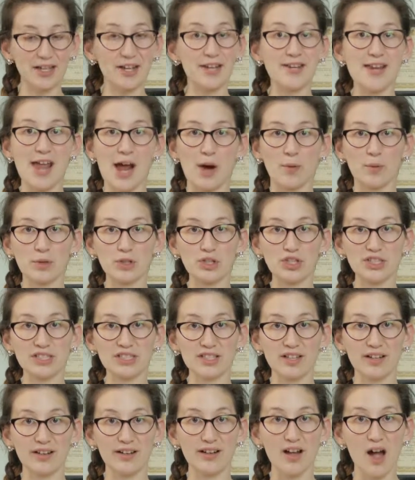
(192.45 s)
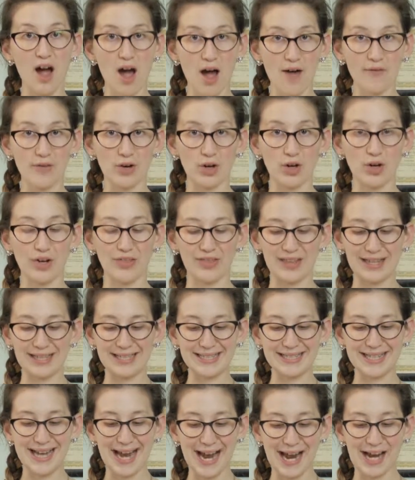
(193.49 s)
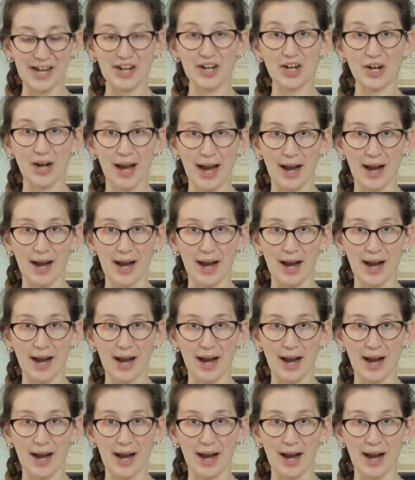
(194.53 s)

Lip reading: now we're just gonna cover the entire